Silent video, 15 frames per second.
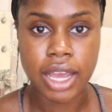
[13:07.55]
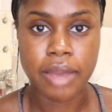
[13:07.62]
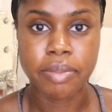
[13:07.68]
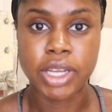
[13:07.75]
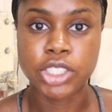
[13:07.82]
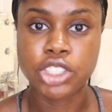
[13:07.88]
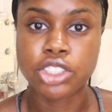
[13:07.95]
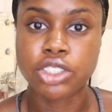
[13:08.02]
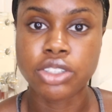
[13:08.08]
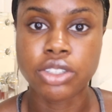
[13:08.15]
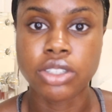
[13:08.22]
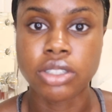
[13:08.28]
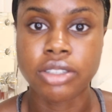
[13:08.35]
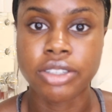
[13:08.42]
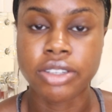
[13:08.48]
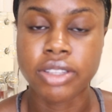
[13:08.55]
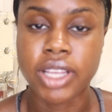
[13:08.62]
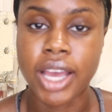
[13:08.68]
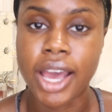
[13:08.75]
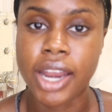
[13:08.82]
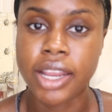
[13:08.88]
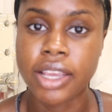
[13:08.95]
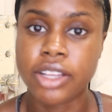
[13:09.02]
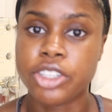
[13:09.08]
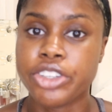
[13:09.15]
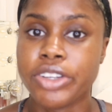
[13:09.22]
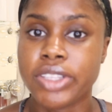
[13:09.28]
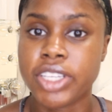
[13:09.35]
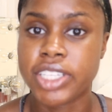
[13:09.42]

I mentioned earlier that during the